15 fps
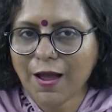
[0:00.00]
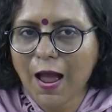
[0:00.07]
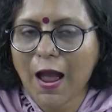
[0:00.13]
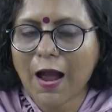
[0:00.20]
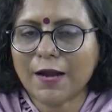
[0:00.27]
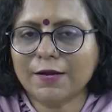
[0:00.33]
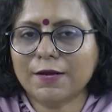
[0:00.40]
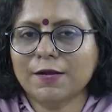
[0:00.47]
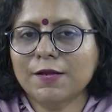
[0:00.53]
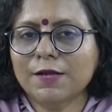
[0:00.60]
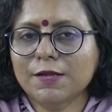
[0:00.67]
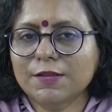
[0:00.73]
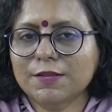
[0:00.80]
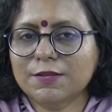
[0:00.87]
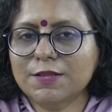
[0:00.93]
and
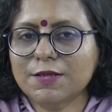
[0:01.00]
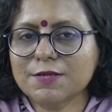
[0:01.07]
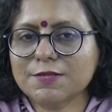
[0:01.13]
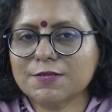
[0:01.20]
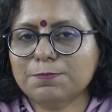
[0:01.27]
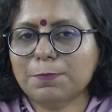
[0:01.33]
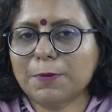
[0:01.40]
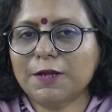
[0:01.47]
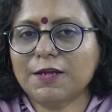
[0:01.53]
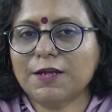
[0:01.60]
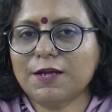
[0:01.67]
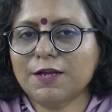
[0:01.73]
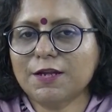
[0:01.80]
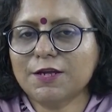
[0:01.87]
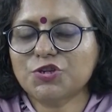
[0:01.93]
this
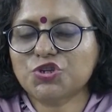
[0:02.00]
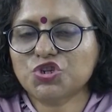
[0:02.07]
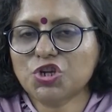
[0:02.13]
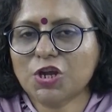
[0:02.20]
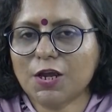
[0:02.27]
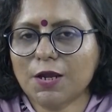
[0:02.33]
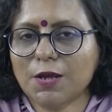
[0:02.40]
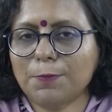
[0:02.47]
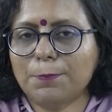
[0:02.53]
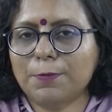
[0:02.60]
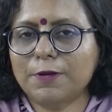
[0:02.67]
particular shape